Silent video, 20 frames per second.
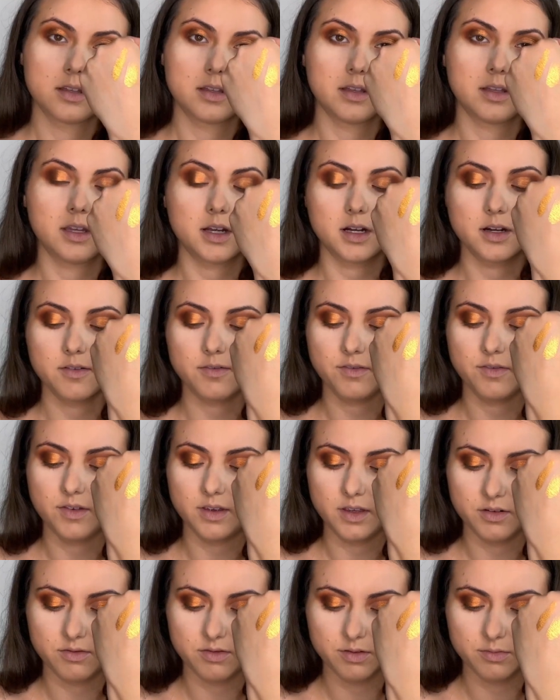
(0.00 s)
they are
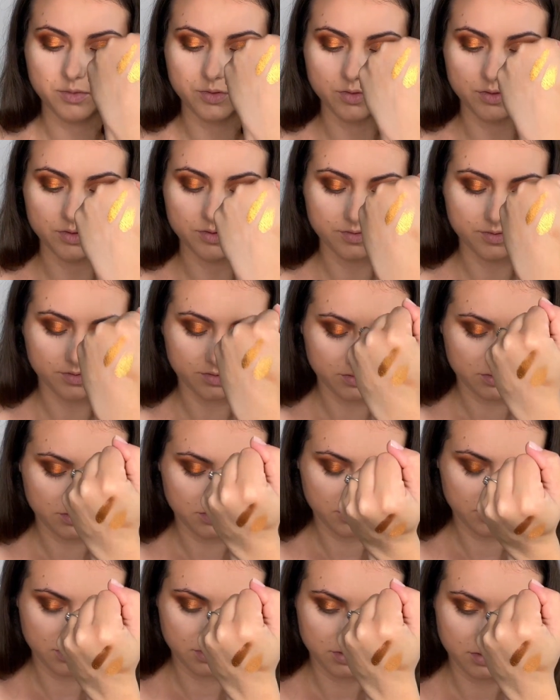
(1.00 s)
very beautiful.
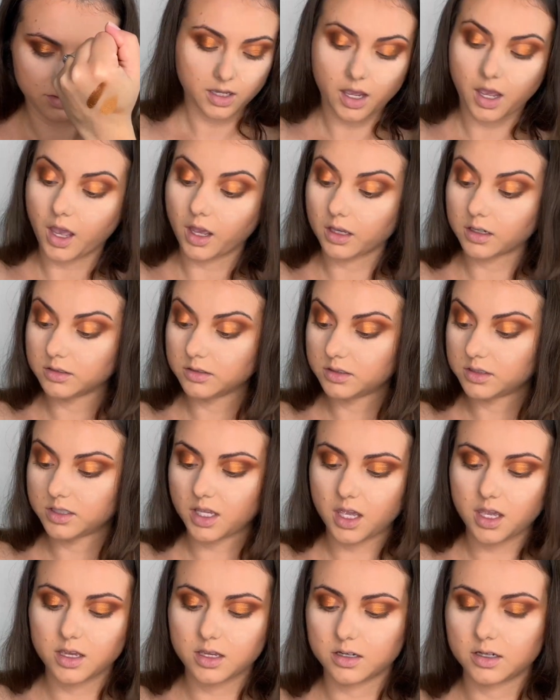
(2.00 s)
I could
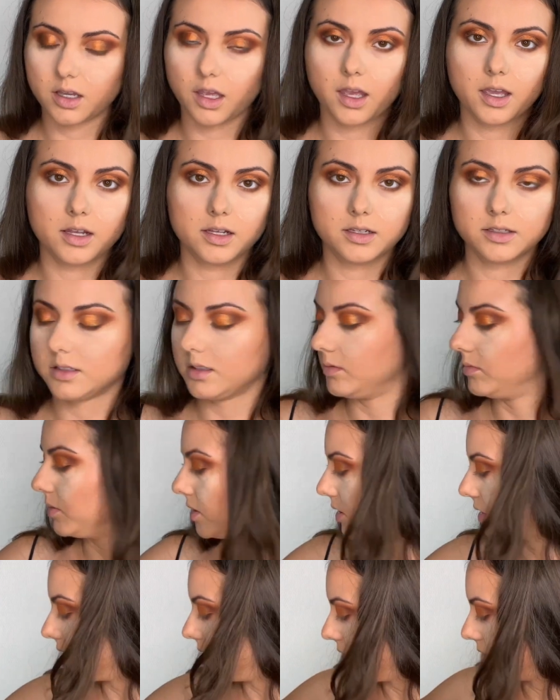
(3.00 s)
take a little bit
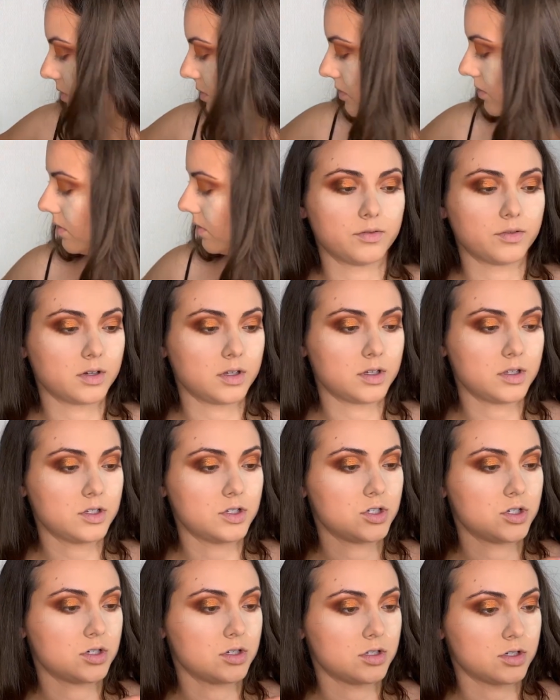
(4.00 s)
of
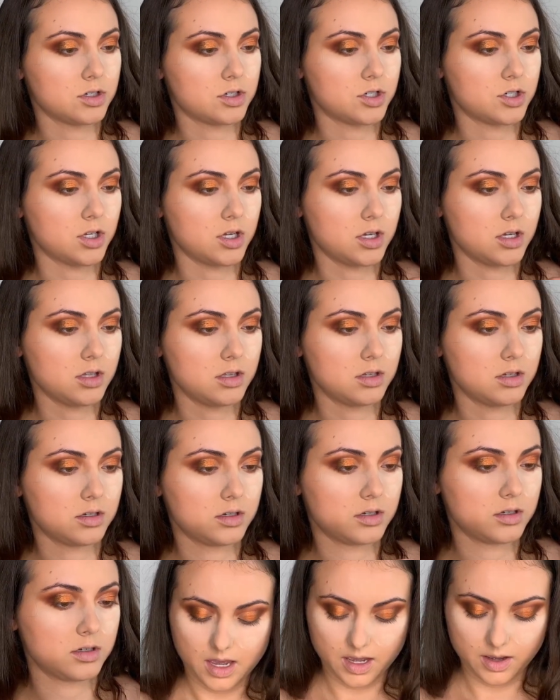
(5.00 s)
each shade.
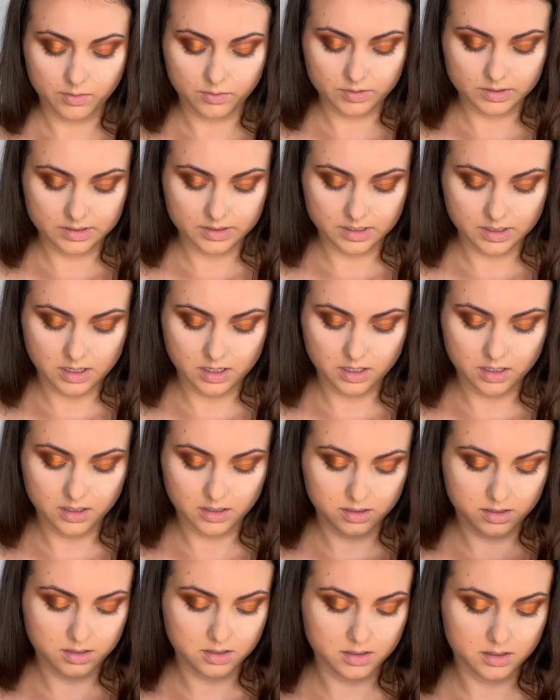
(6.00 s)
I will take
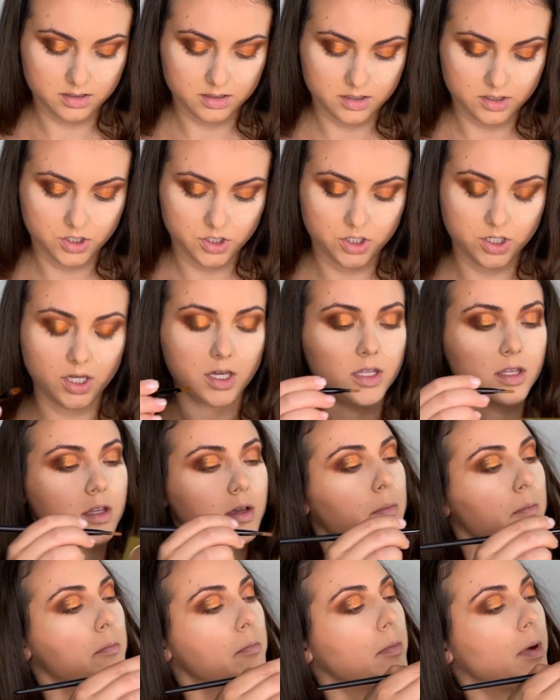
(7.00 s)
the shade
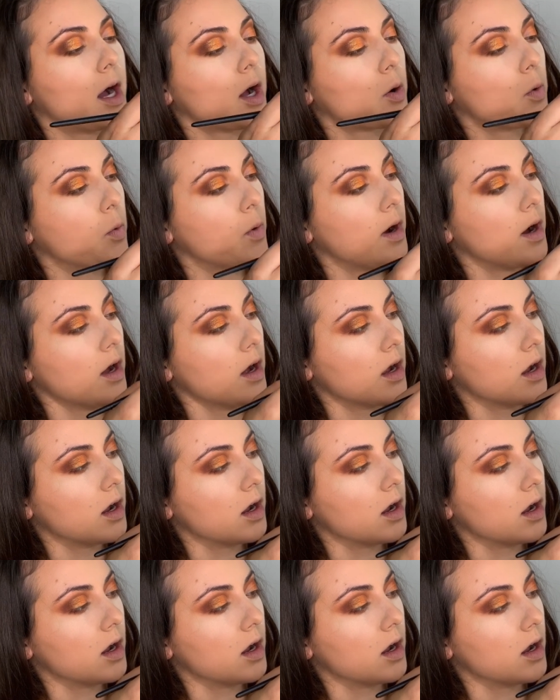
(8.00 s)
Bakwa,